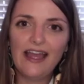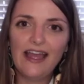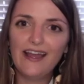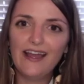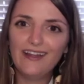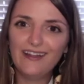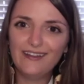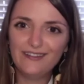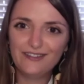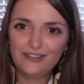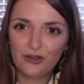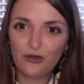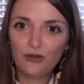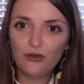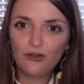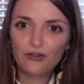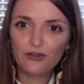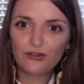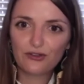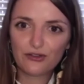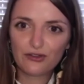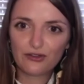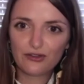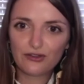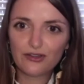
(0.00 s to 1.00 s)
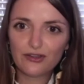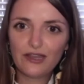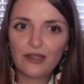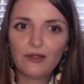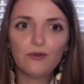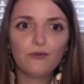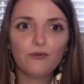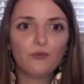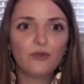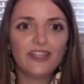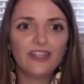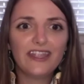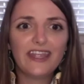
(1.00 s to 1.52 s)
The older
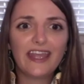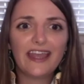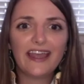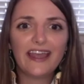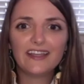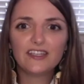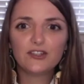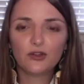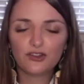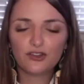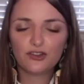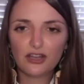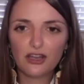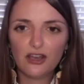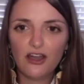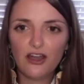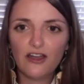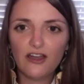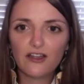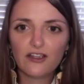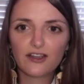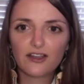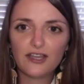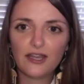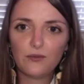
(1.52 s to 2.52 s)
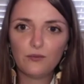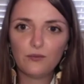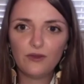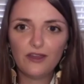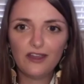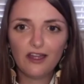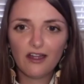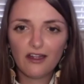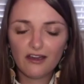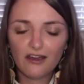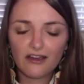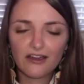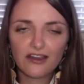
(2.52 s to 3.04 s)
that we get or the longer that we
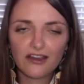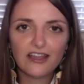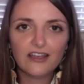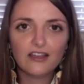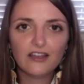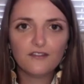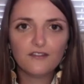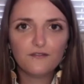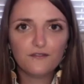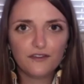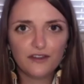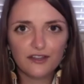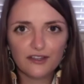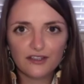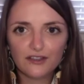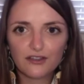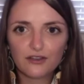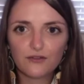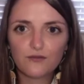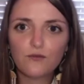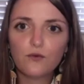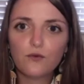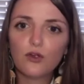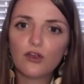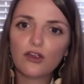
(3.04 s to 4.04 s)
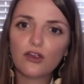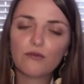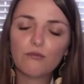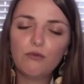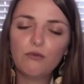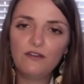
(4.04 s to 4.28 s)
are in a field of work,